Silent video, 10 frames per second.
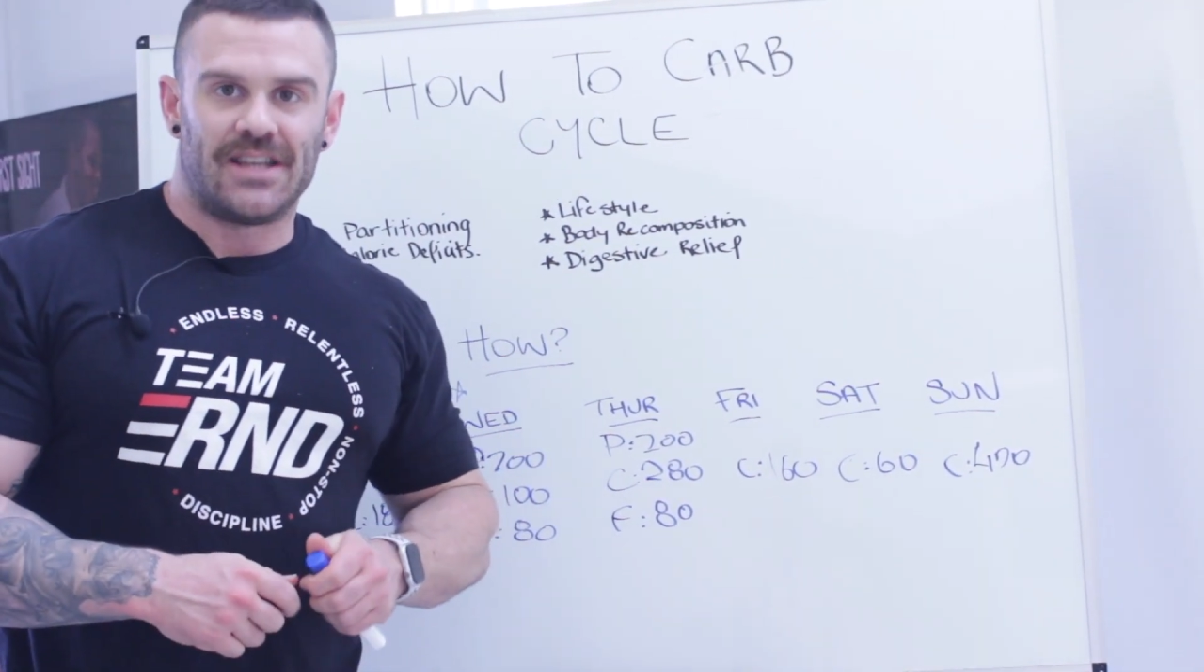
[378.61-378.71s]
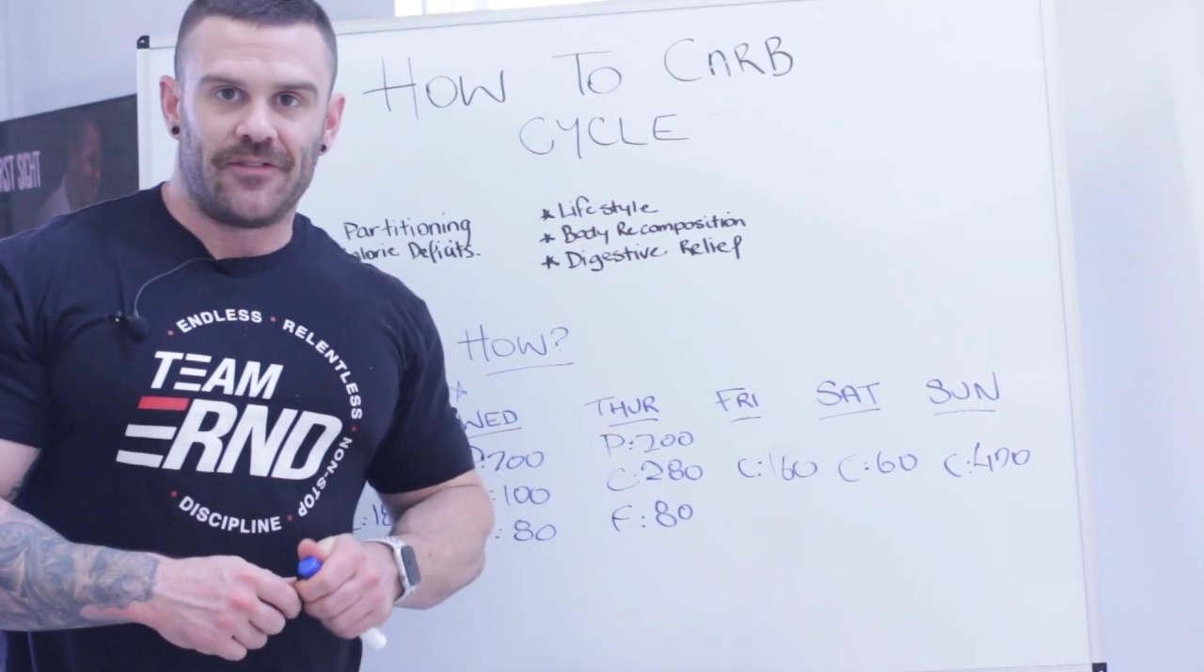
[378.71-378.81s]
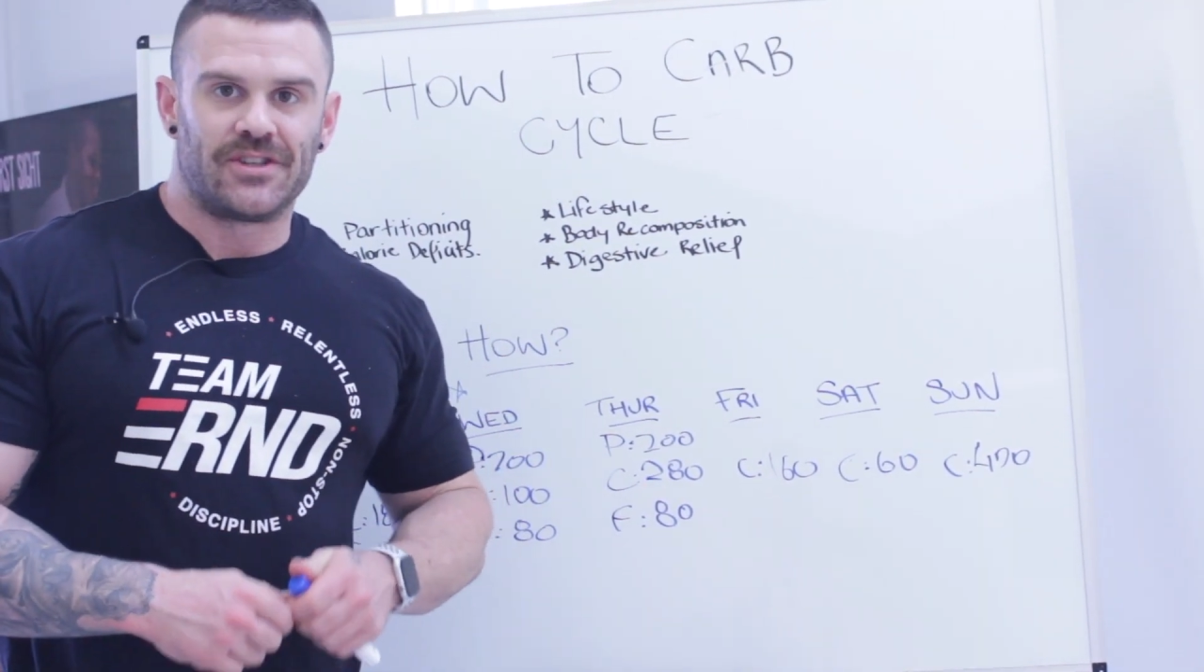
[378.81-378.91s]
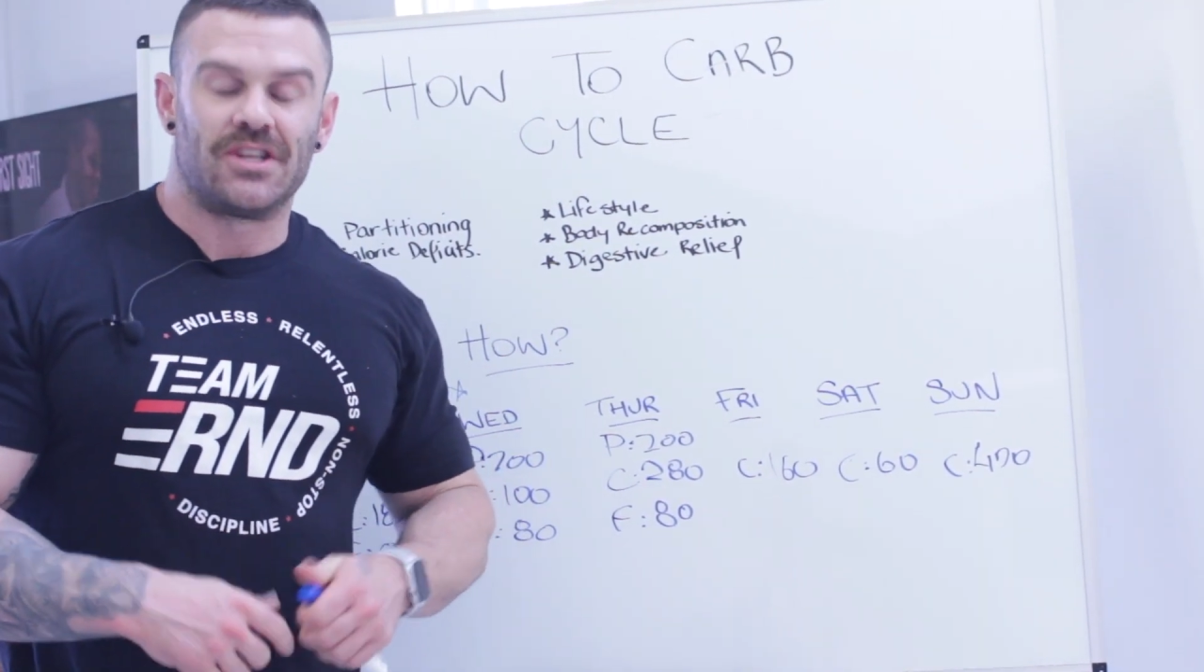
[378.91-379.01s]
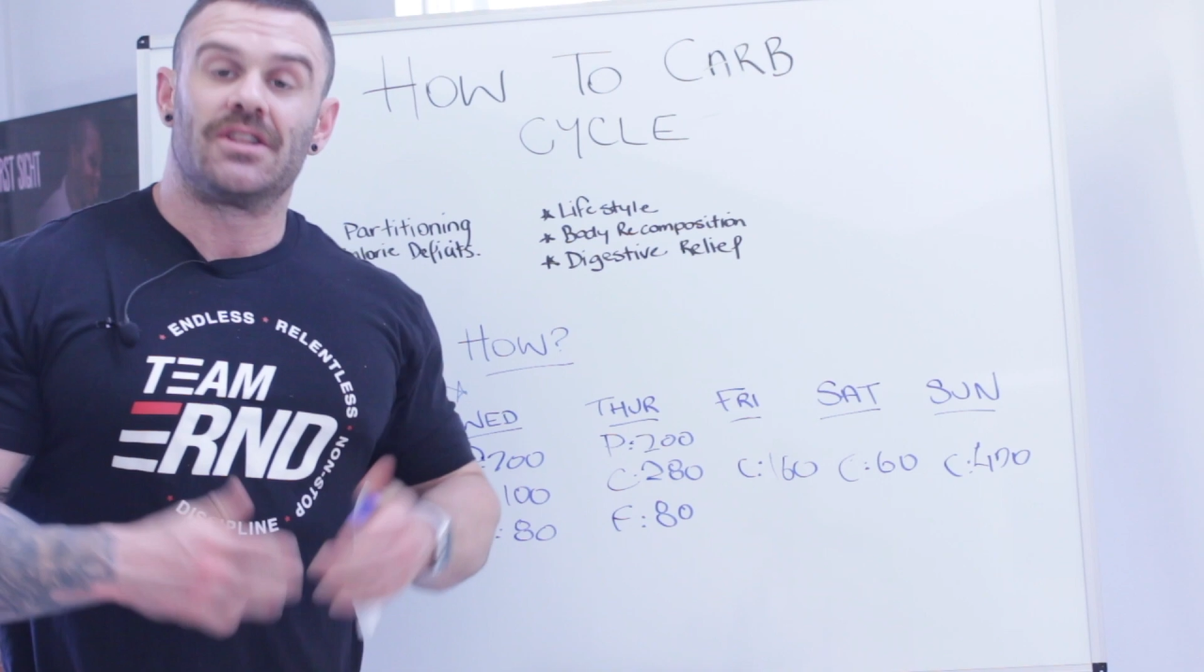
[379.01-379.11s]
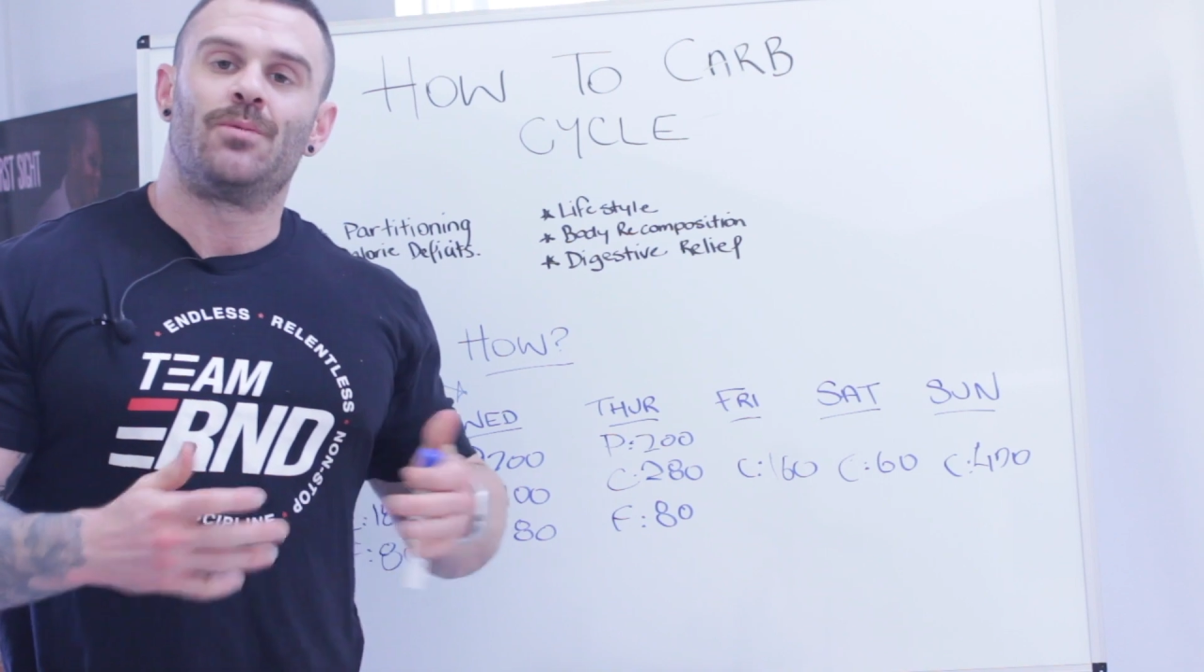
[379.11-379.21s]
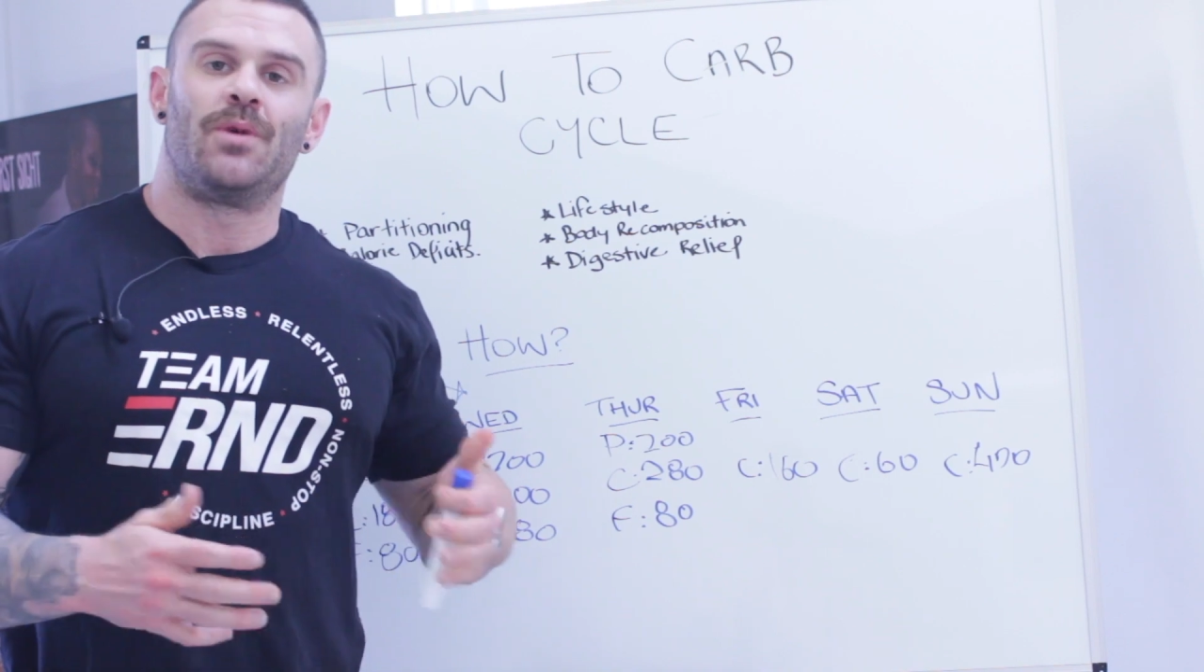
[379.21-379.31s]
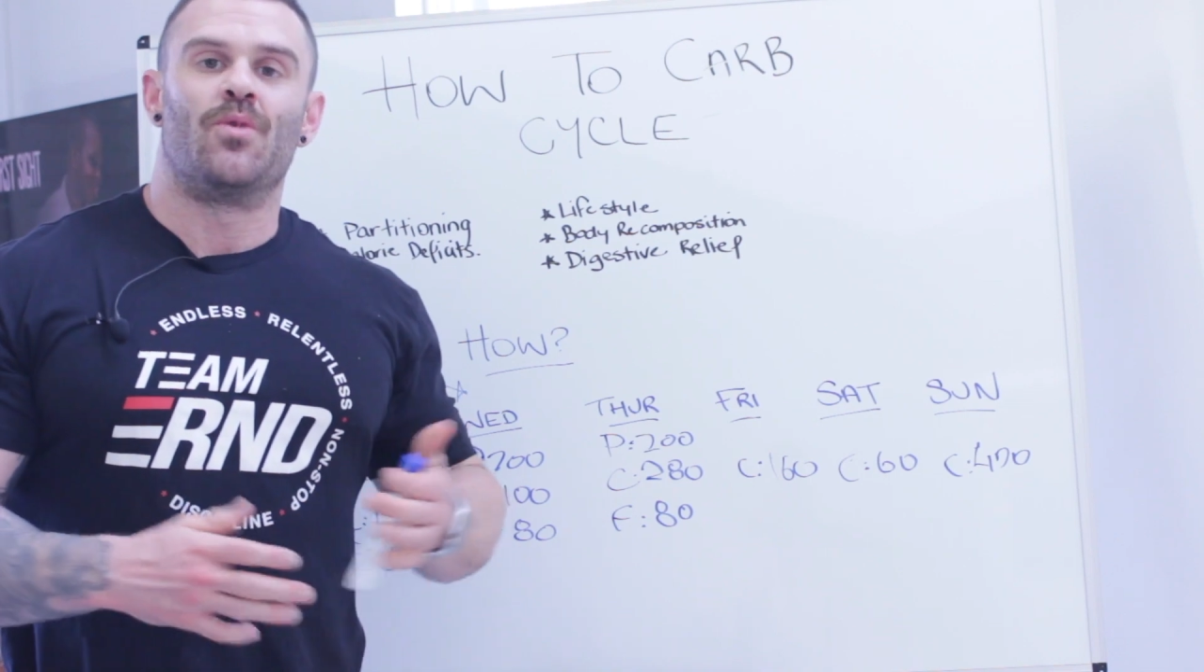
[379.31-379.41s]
deficit that we